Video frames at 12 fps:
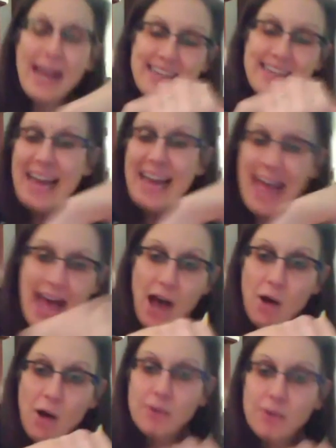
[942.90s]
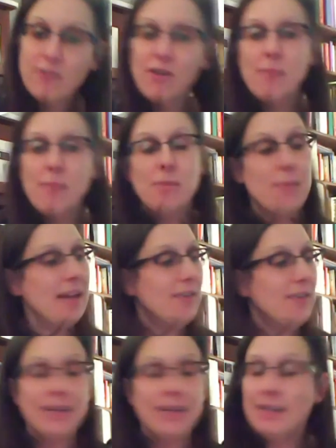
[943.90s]
that out from the
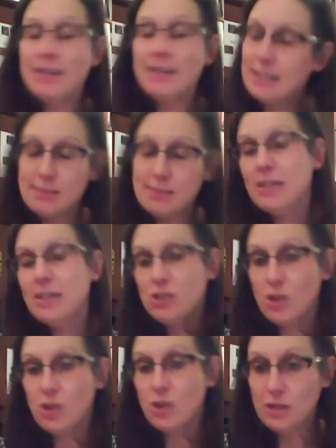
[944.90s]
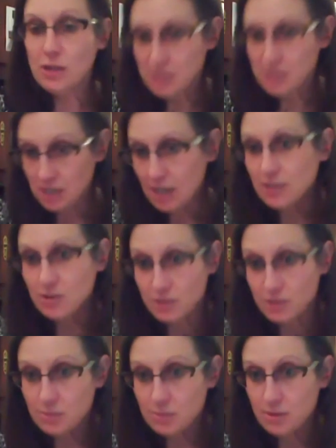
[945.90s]
benefit that's being shown in the massage
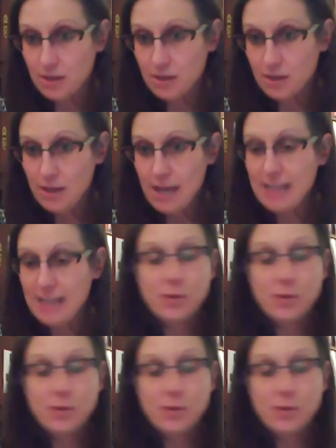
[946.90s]
group. And so